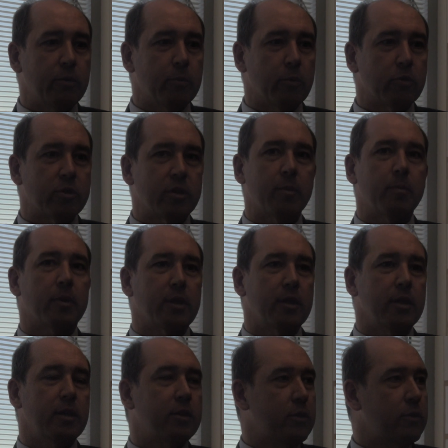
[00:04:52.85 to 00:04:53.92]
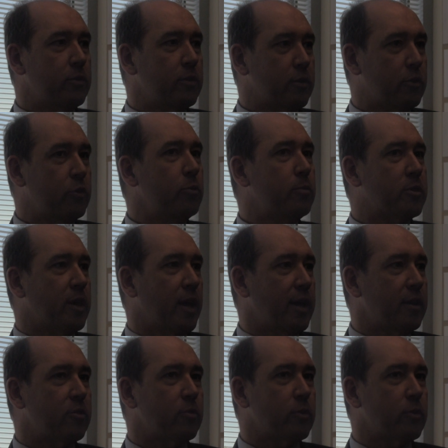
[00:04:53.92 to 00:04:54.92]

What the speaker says: most typically to the CubeSats,